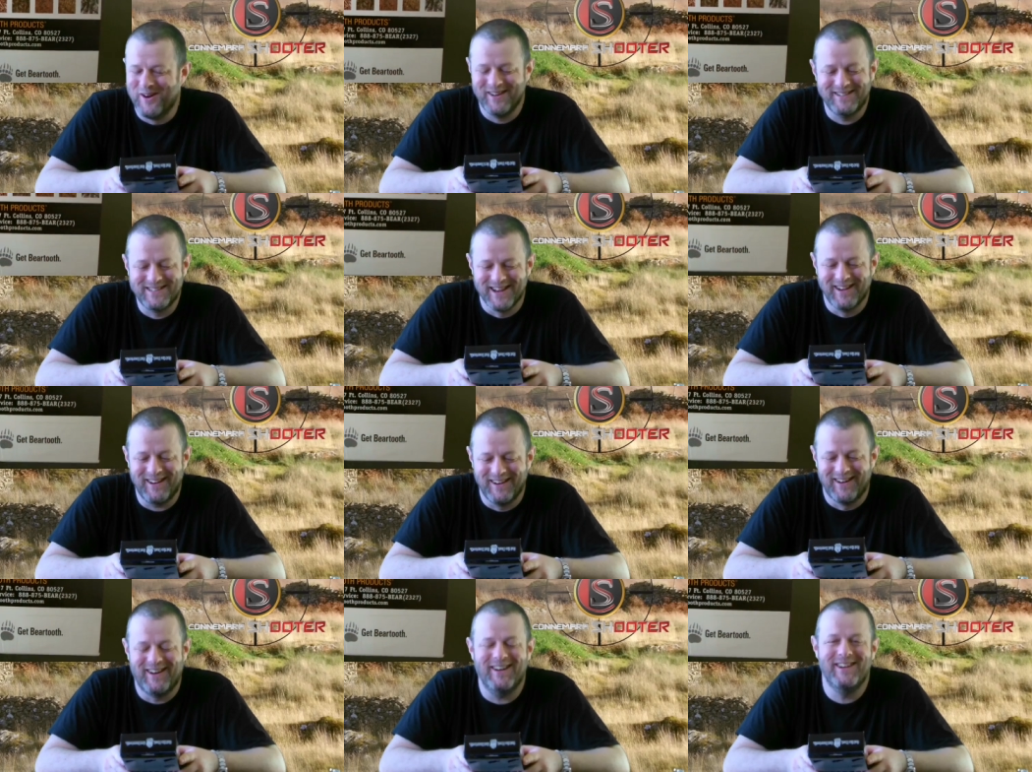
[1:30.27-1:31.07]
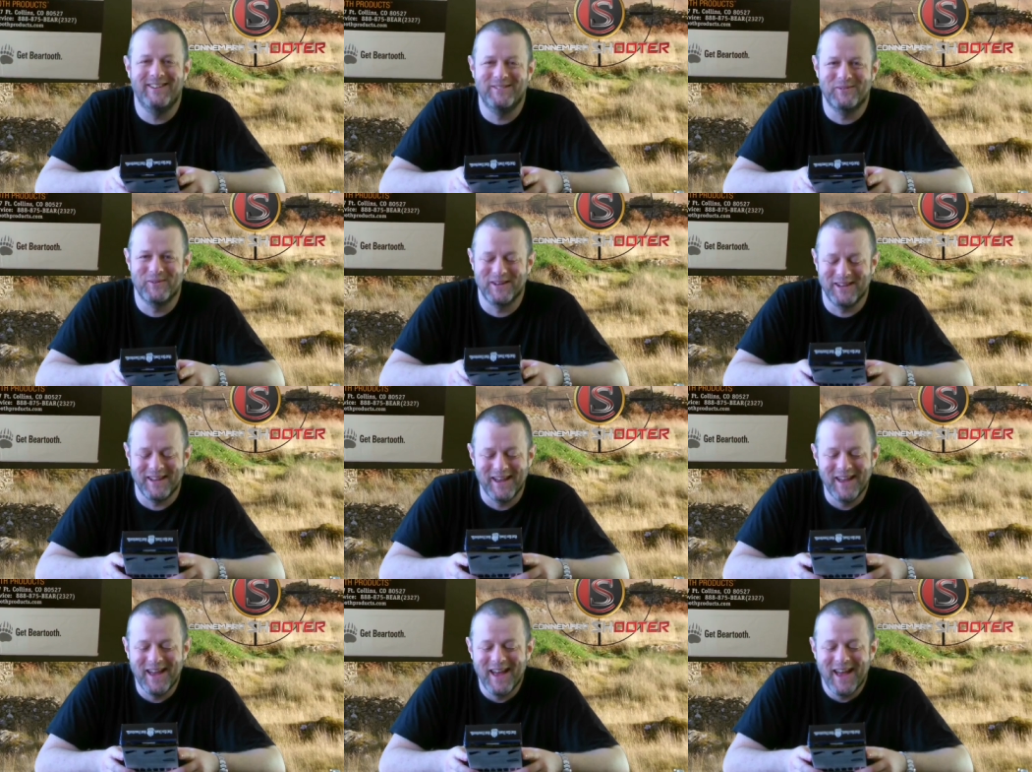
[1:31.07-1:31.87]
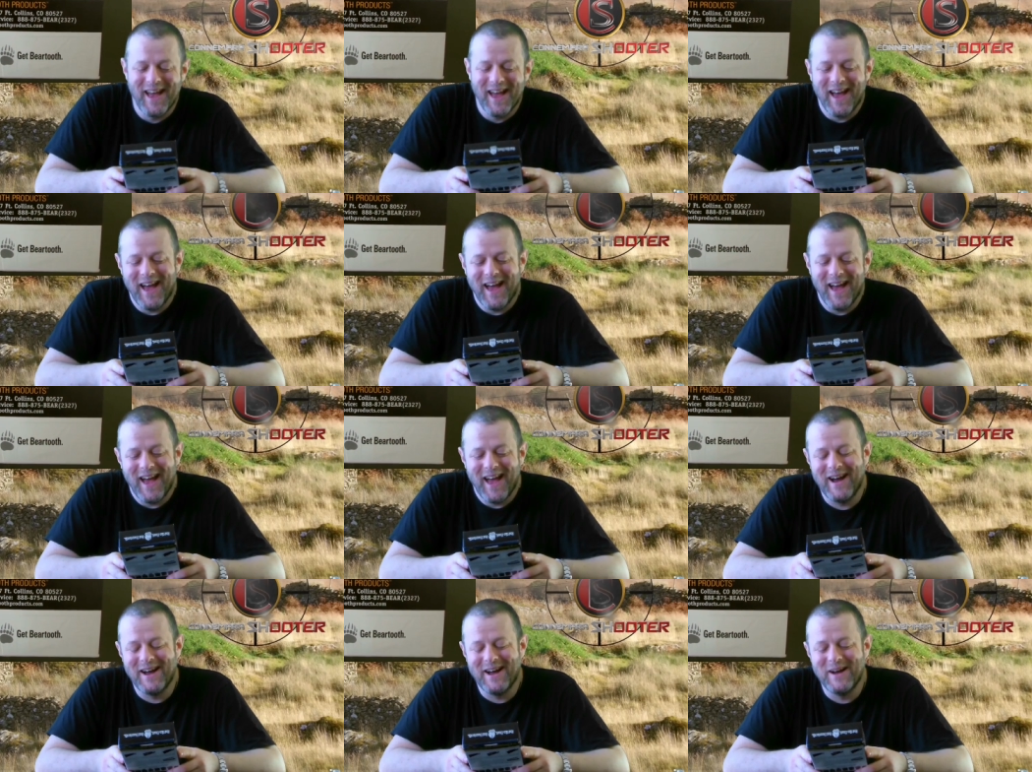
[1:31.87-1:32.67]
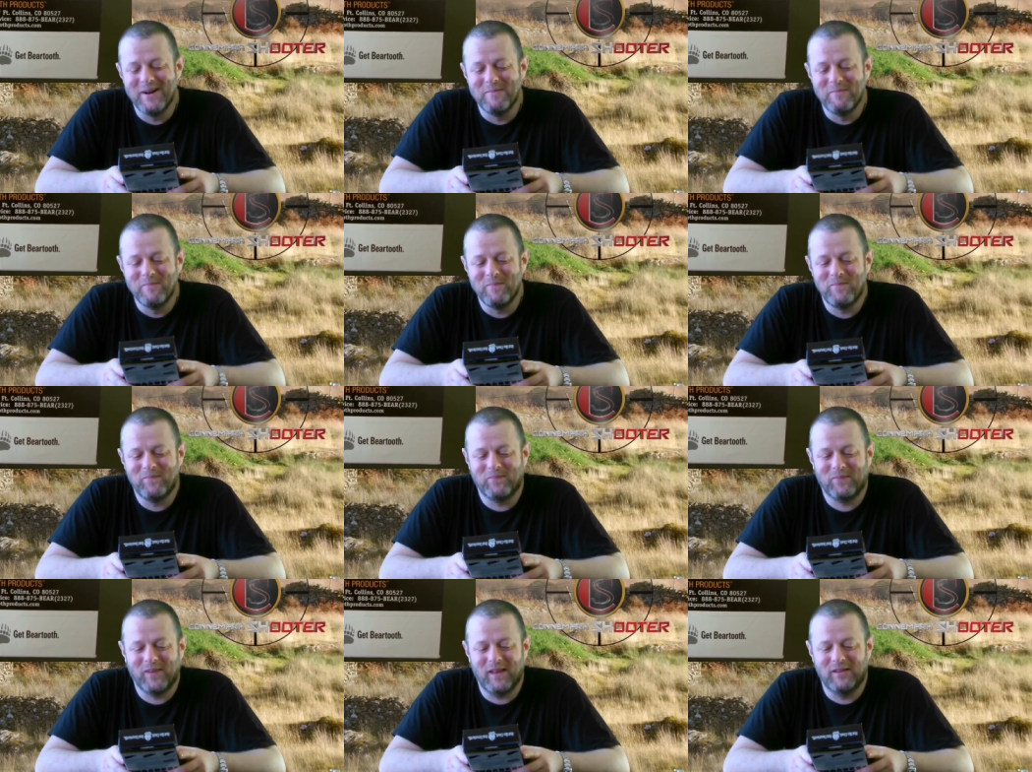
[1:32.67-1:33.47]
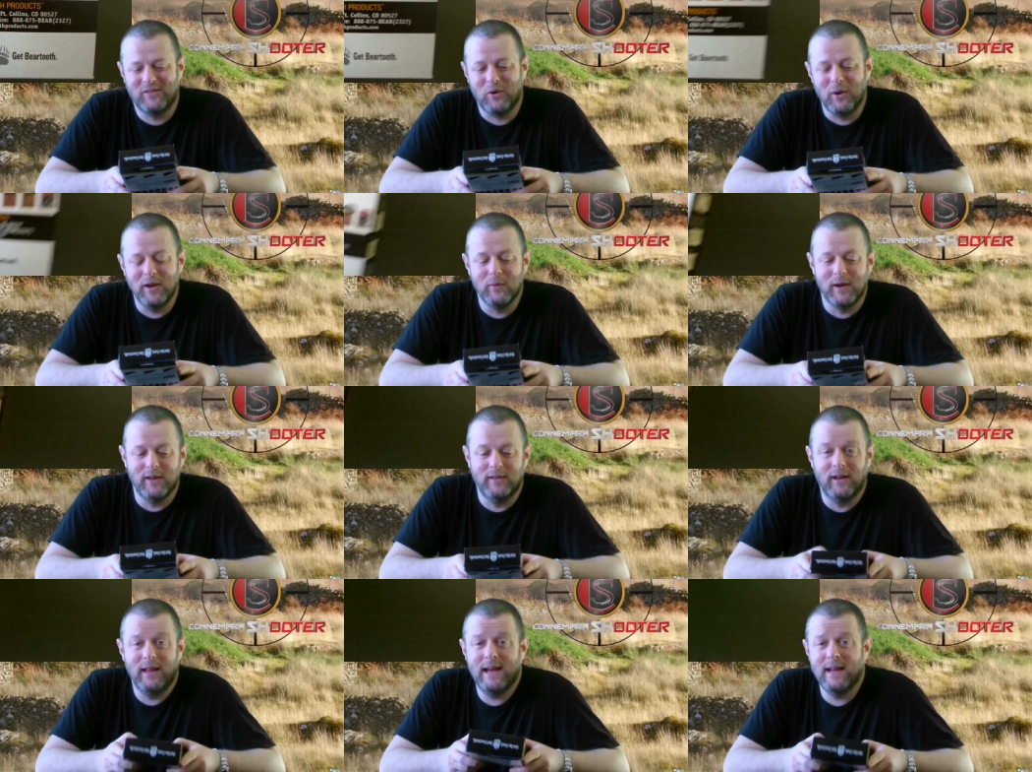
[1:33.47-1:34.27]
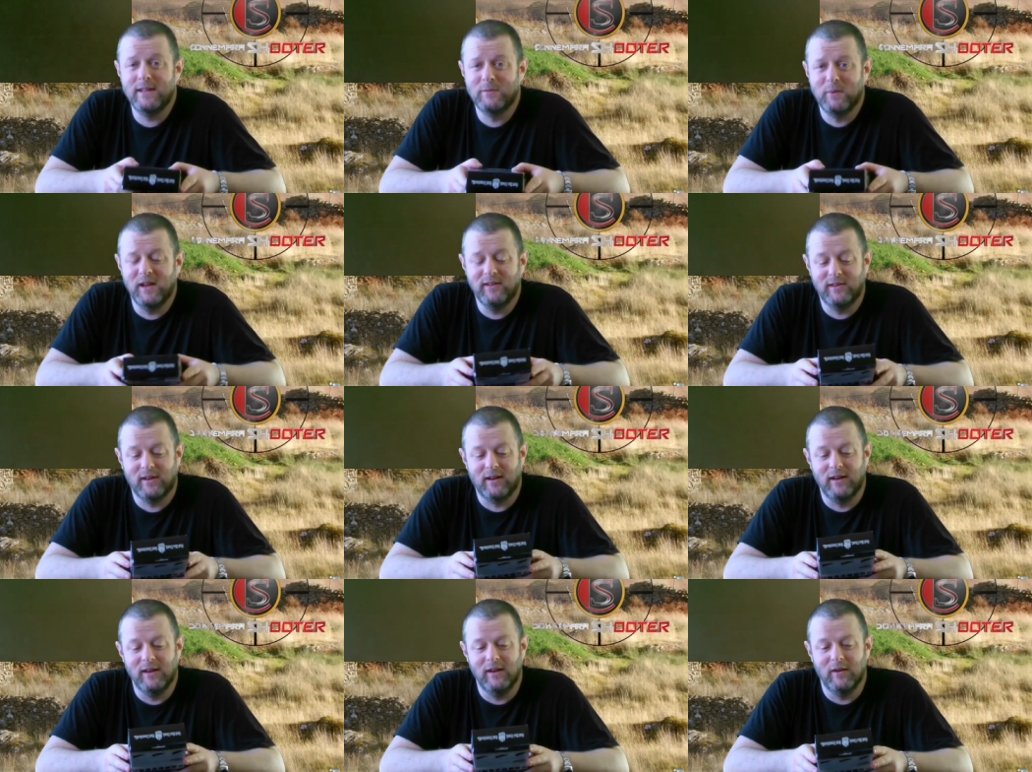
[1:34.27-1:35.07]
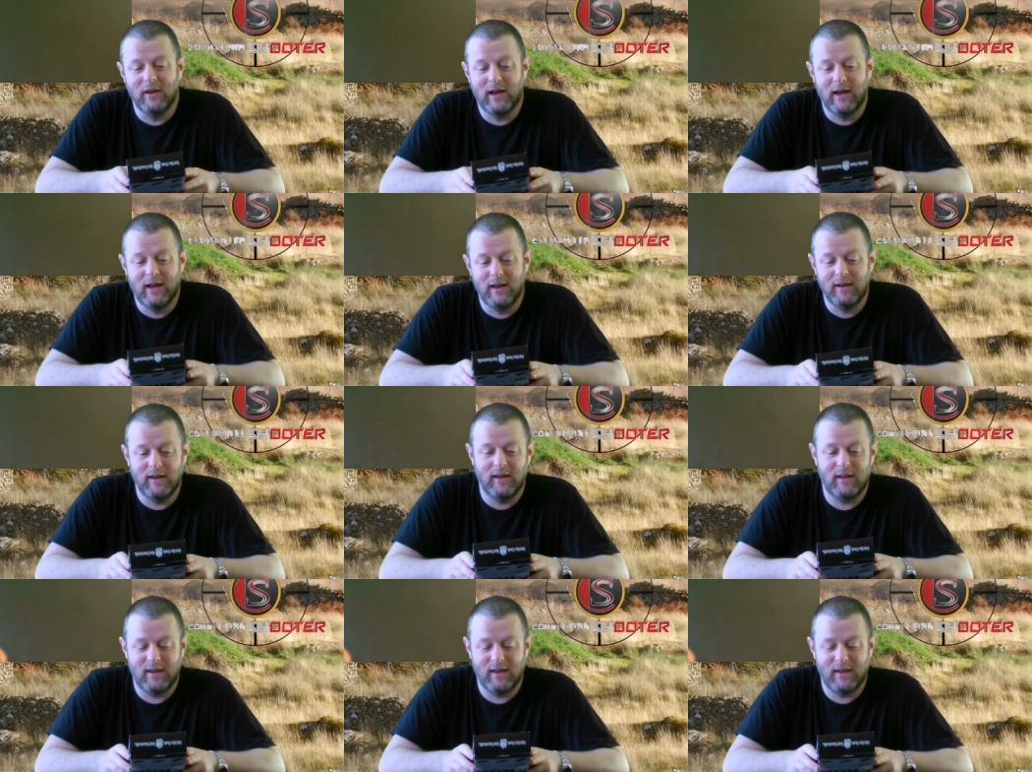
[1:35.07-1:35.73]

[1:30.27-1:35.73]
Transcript: want to hide away. Um, so anyway, the lads basically, and uh,